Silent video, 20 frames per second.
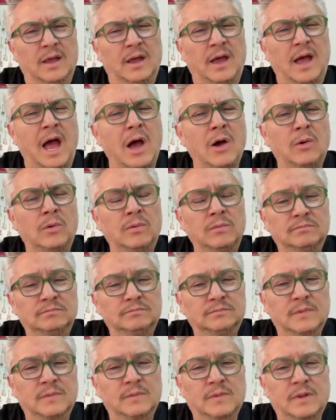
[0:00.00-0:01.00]
How
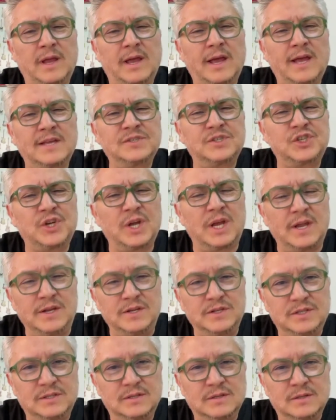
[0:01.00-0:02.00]
has
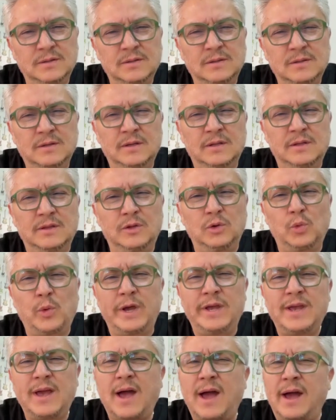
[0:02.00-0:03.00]
changed the
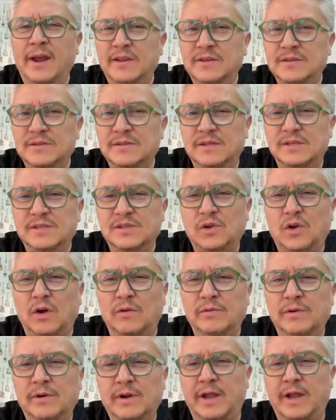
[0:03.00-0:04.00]
way artists
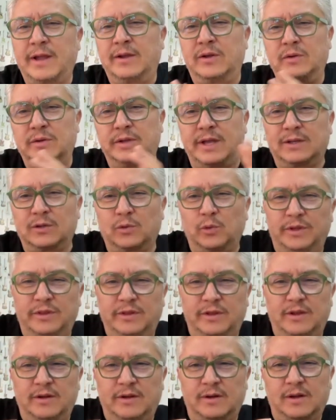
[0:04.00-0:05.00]
discover and connect with
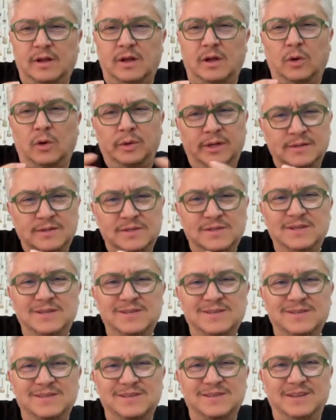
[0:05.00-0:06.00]
their
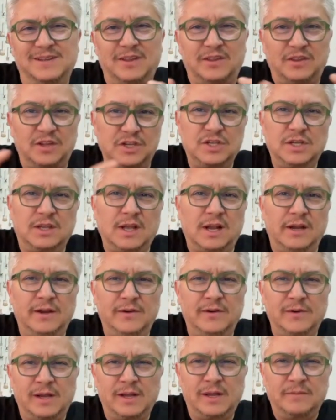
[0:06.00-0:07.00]
audiences in the digital
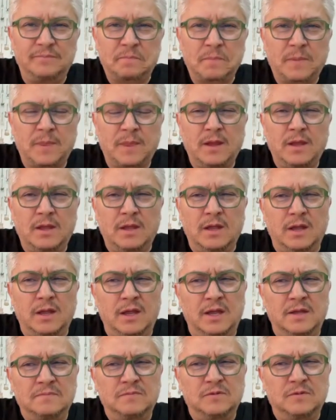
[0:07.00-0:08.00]
era?
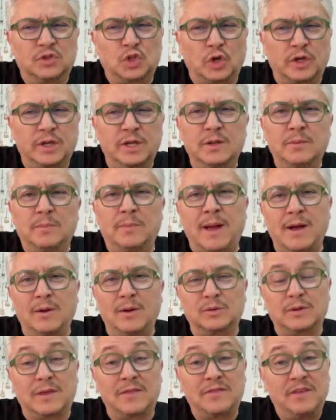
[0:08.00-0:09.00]
Talking
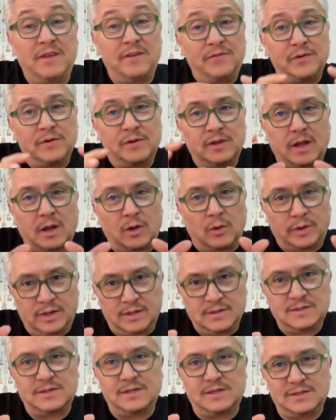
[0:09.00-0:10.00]
about different
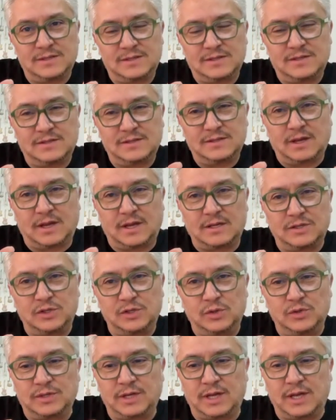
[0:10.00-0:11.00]
audiences, as
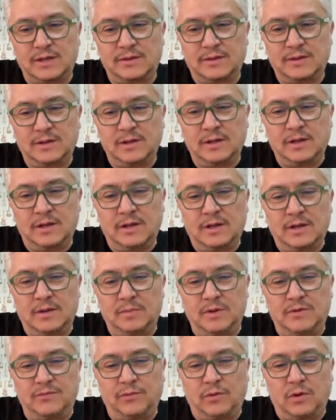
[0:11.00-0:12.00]
you said
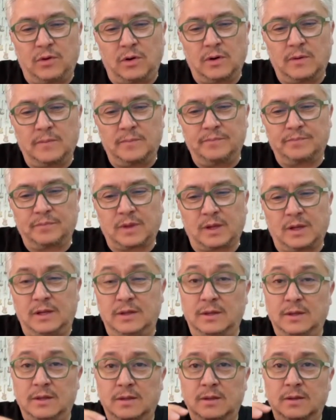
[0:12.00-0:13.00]
before,
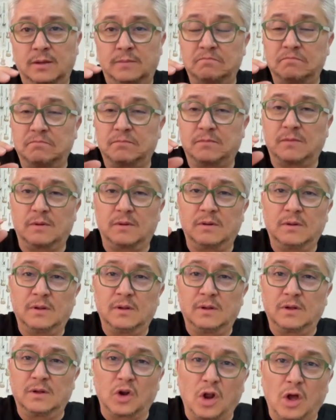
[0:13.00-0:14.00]
in the
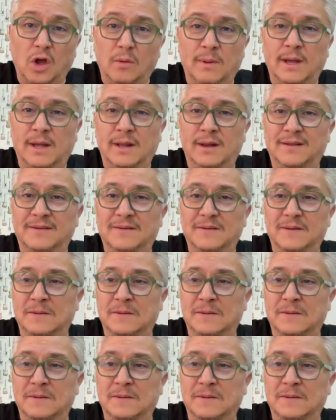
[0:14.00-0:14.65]
global